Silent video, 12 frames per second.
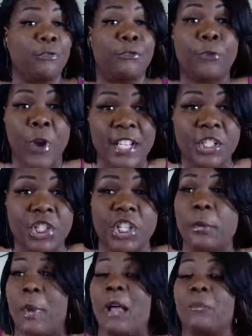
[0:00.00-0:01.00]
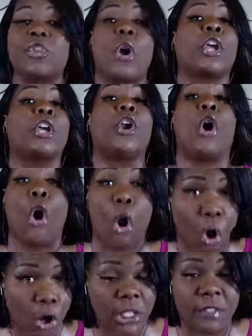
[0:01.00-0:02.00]
a friendship, I'm talking
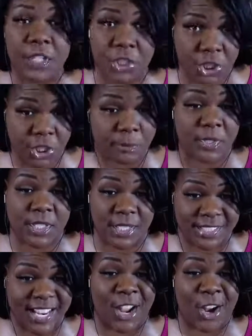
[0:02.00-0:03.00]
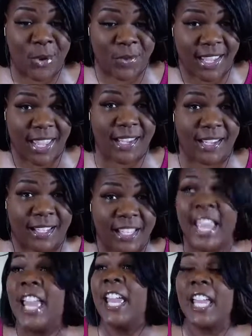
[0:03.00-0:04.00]
all of the ships today, okay?
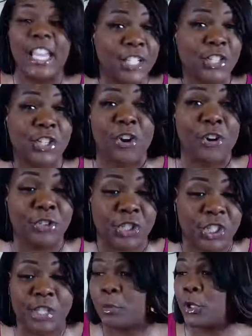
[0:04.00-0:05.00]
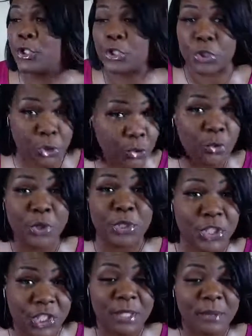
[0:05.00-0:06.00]
Internship,
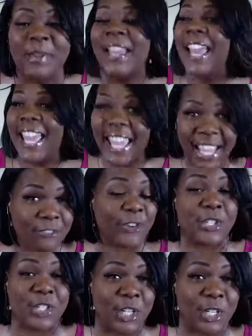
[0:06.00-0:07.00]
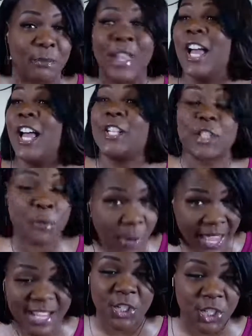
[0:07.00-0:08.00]
stewardship, every ship, a
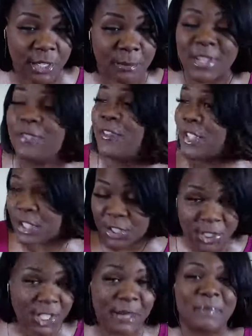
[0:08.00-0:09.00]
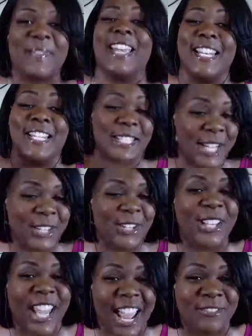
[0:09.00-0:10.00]
spaceship. If it's a ship and it's in
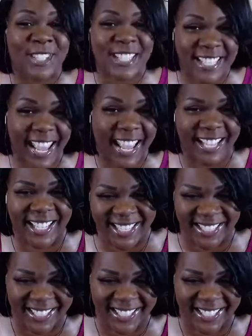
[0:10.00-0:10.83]
your life today,